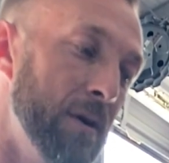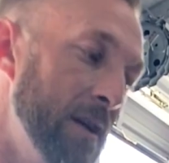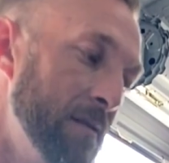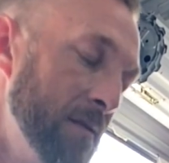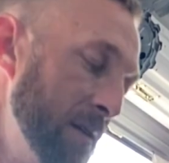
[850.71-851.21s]

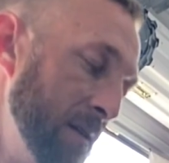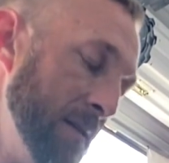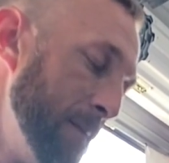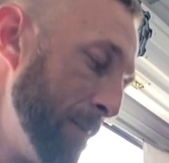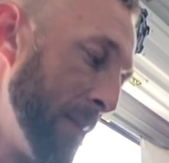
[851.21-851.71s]
And
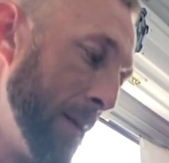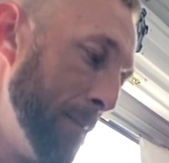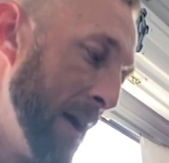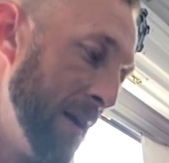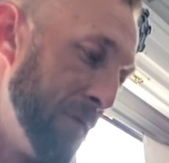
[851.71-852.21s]

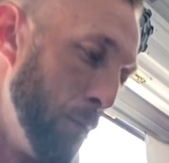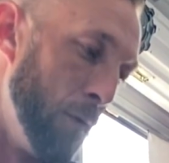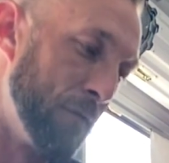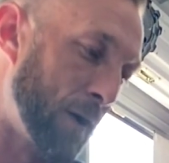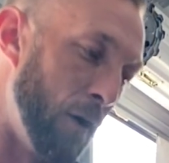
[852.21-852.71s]
man, if it
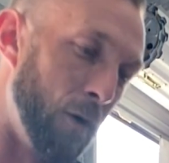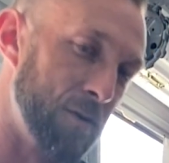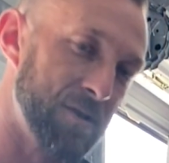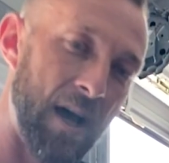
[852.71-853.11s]
weren't for cars,